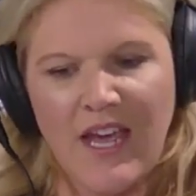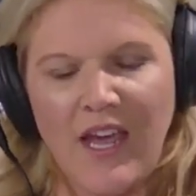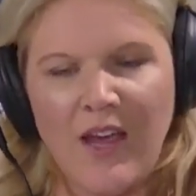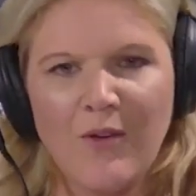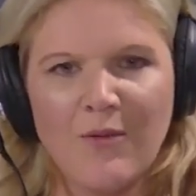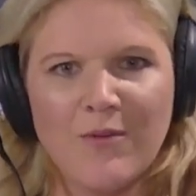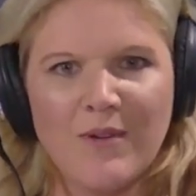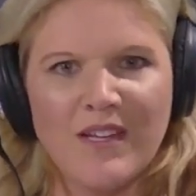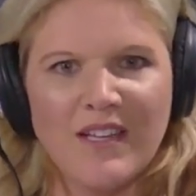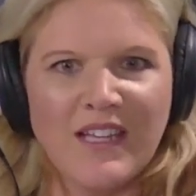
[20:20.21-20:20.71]

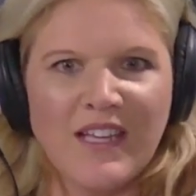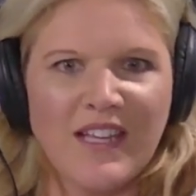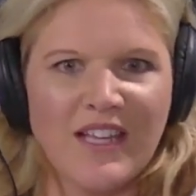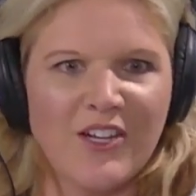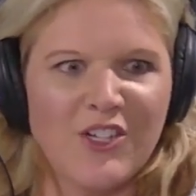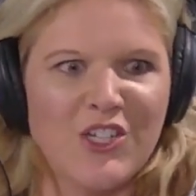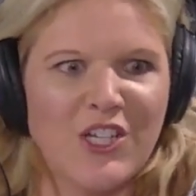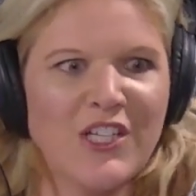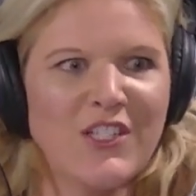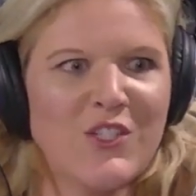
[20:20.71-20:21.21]
And really,
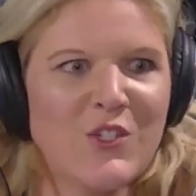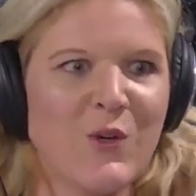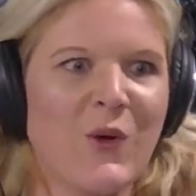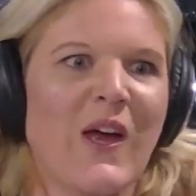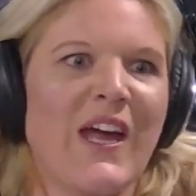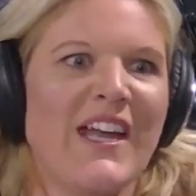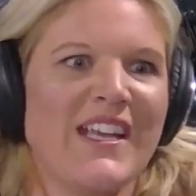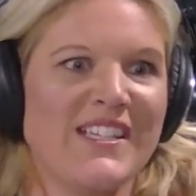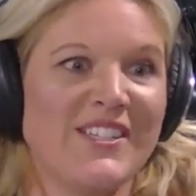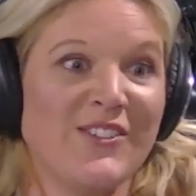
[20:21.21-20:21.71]
they're just
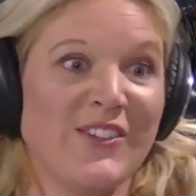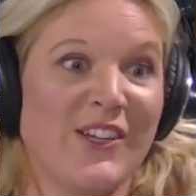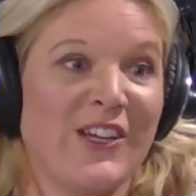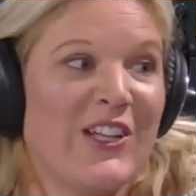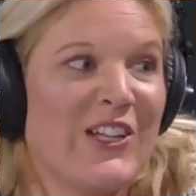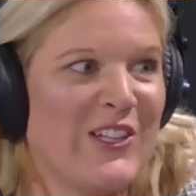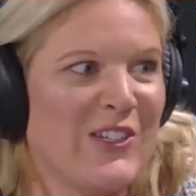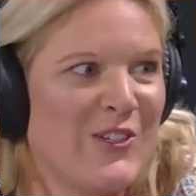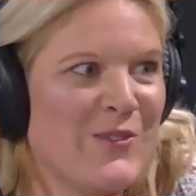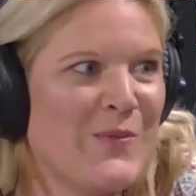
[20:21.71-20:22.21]
trying to
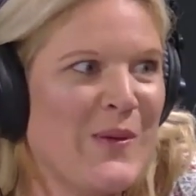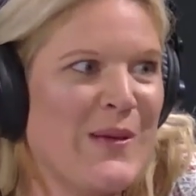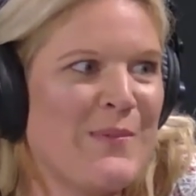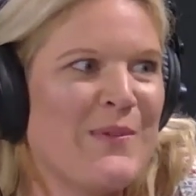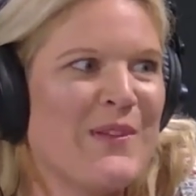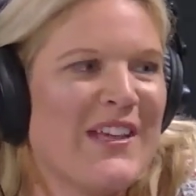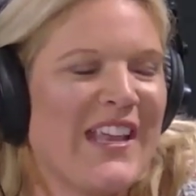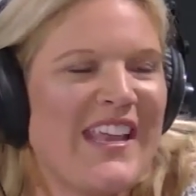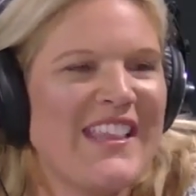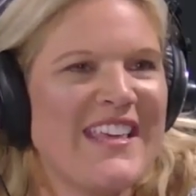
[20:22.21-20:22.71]
include
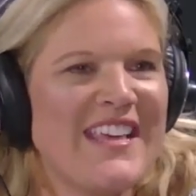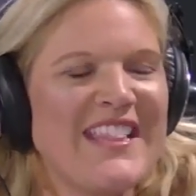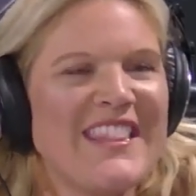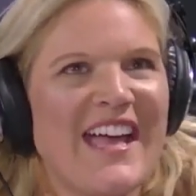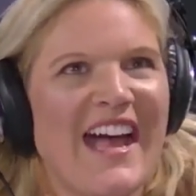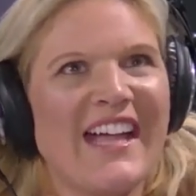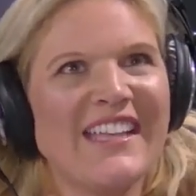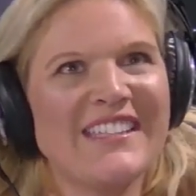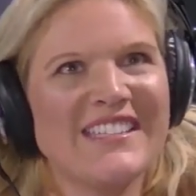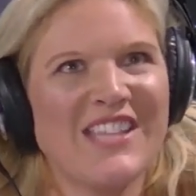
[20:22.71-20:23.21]
people. And I think
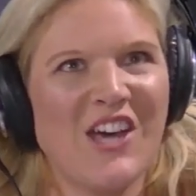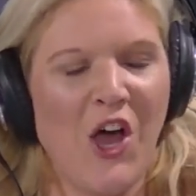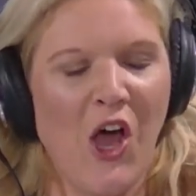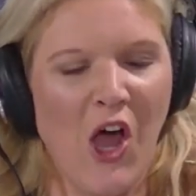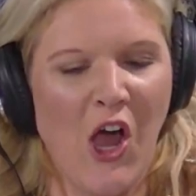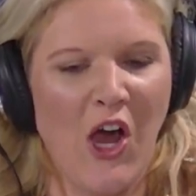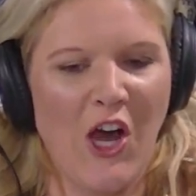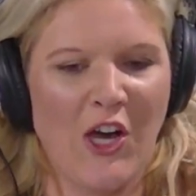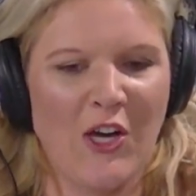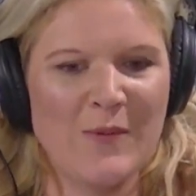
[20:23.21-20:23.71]
that's the
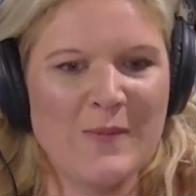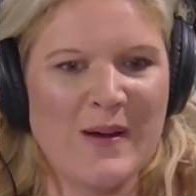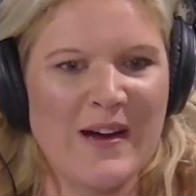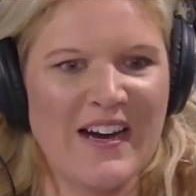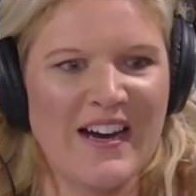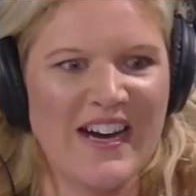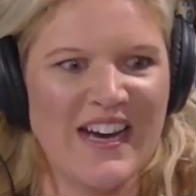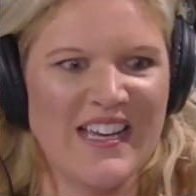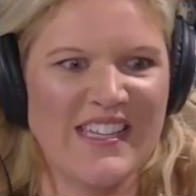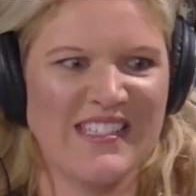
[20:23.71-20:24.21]
hard
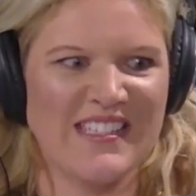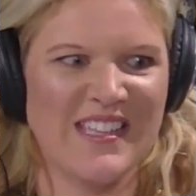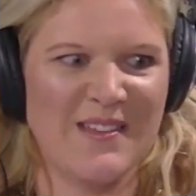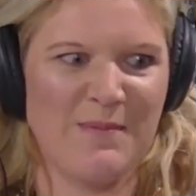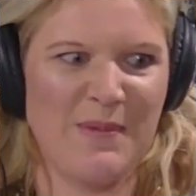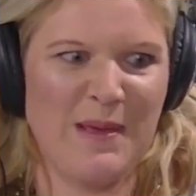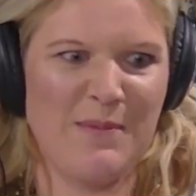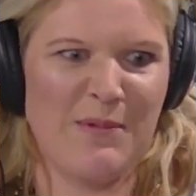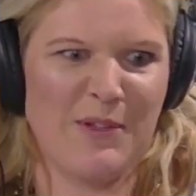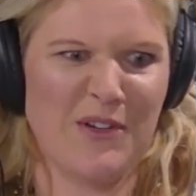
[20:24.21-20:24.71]
part is
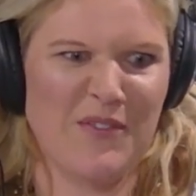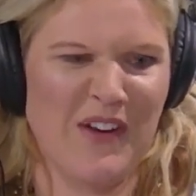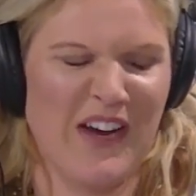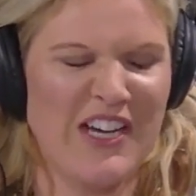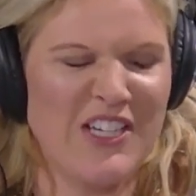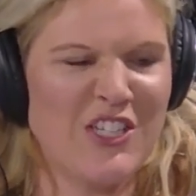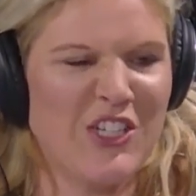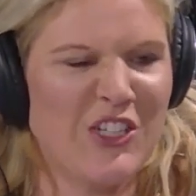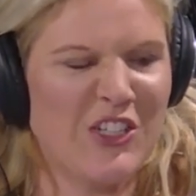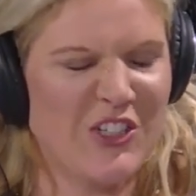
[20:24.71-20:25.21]
that people are
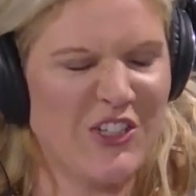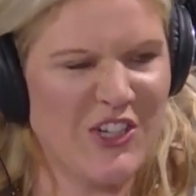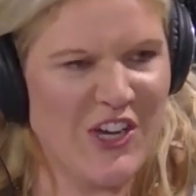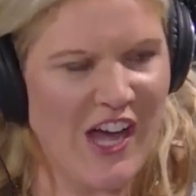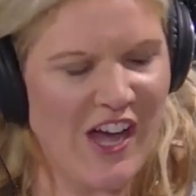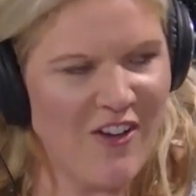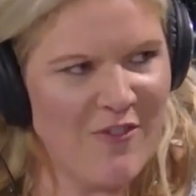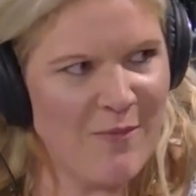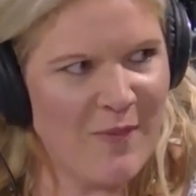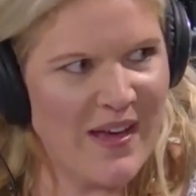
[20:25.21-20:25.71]
very turned
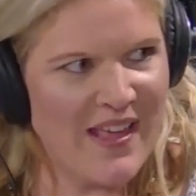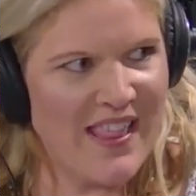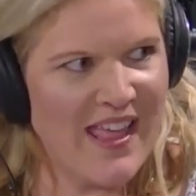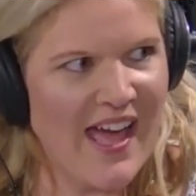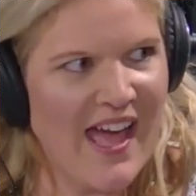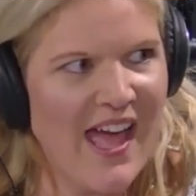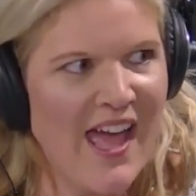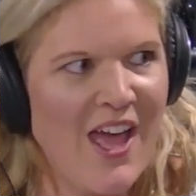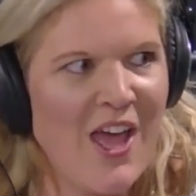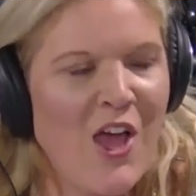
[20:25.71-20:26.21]
off by
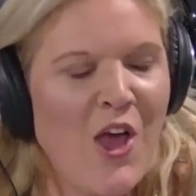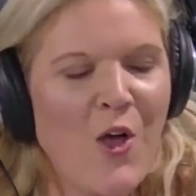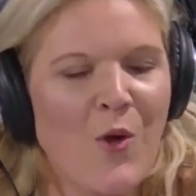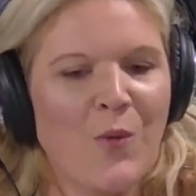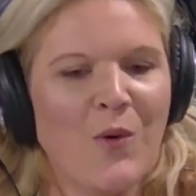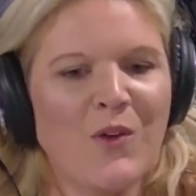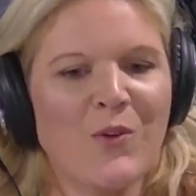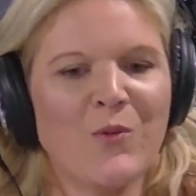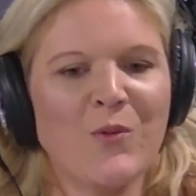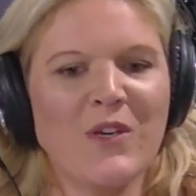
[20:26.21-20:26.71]
that
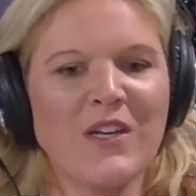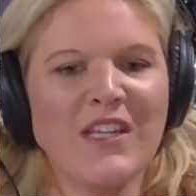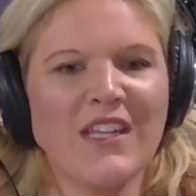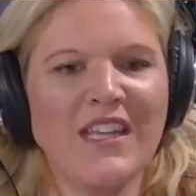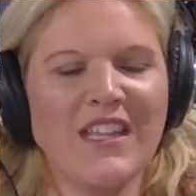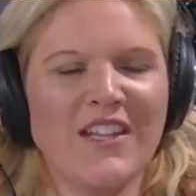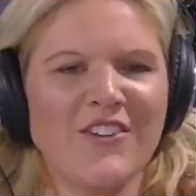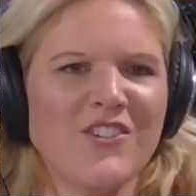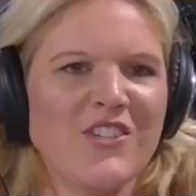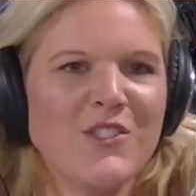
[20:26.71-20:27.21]
when
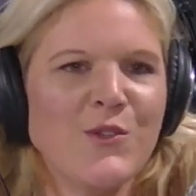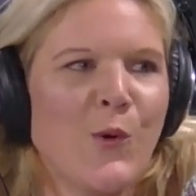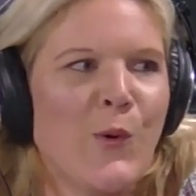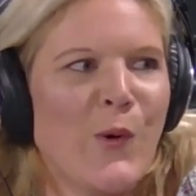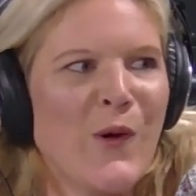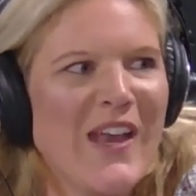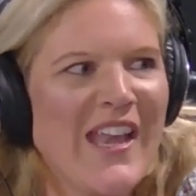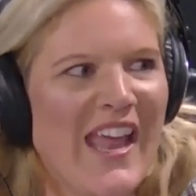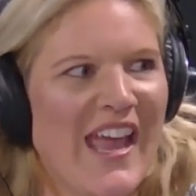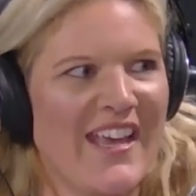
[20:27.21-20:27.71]
really they're just
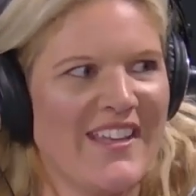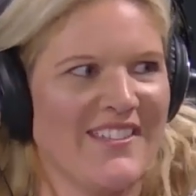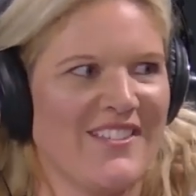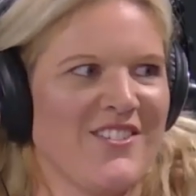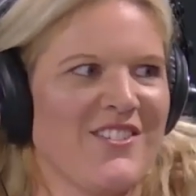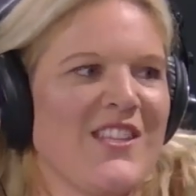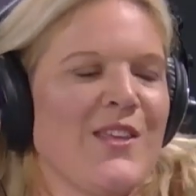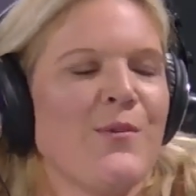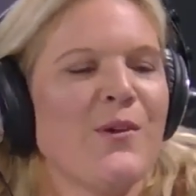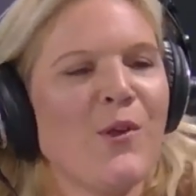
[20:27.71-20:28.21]

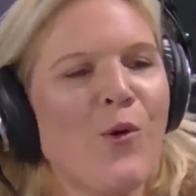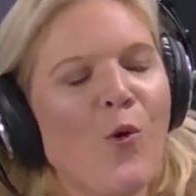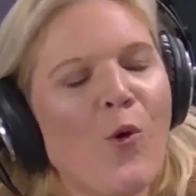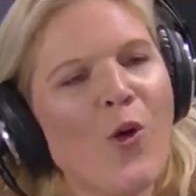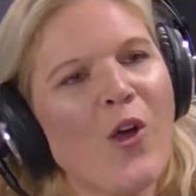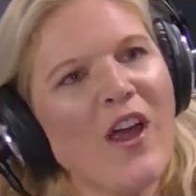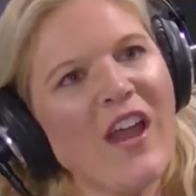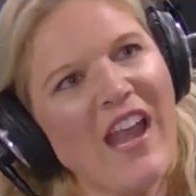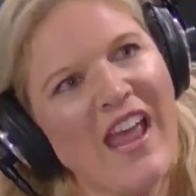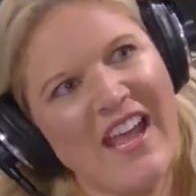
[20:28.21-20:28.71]
organizers. They want to
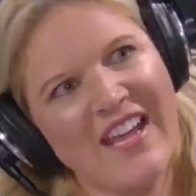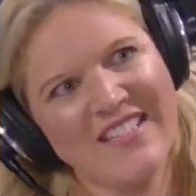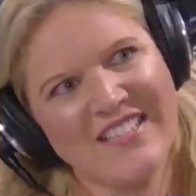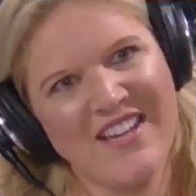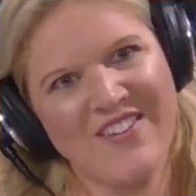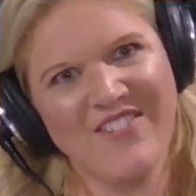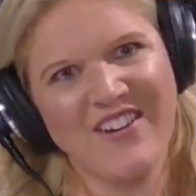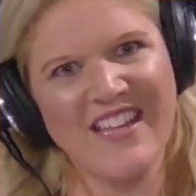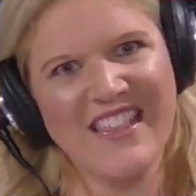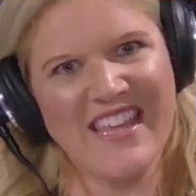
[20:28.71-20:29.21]
organize
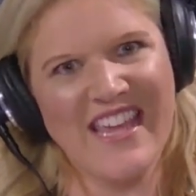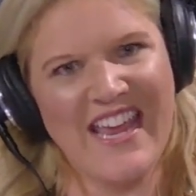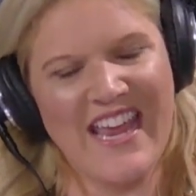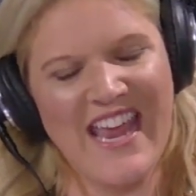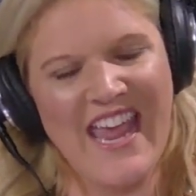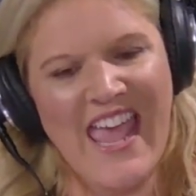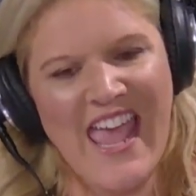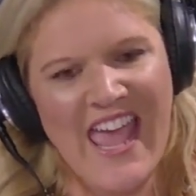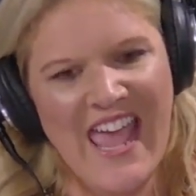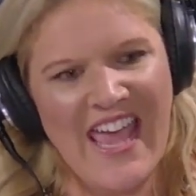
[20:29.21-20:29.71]

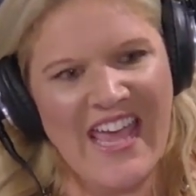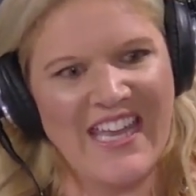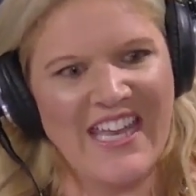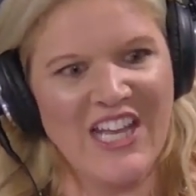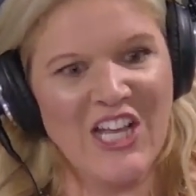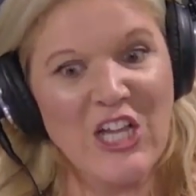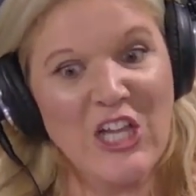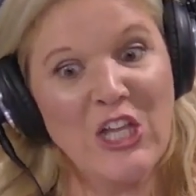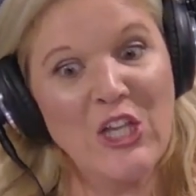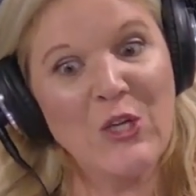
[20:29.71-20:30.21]
everything and
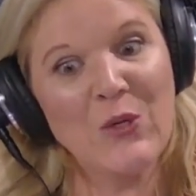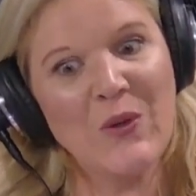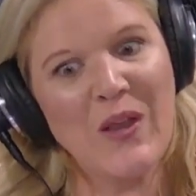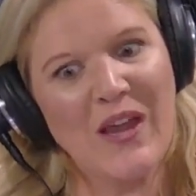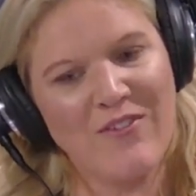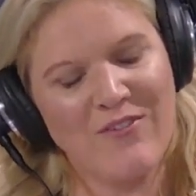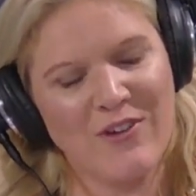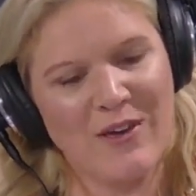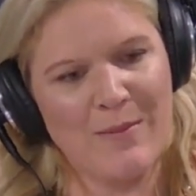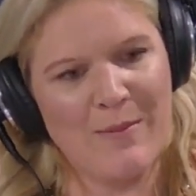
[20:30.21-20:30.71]
include
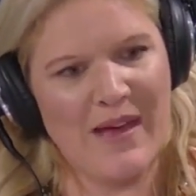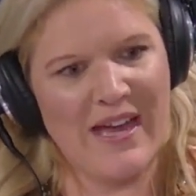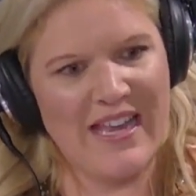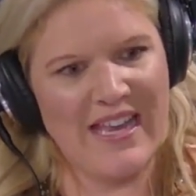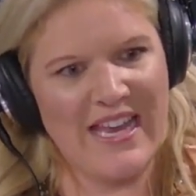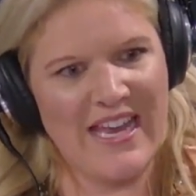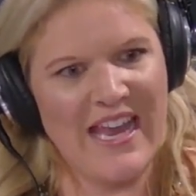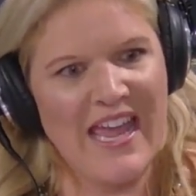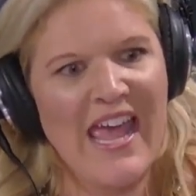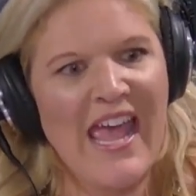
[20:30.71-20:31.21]

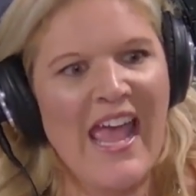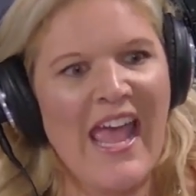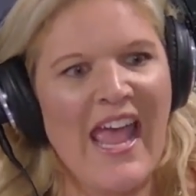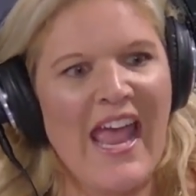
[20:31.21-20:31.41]
everybody.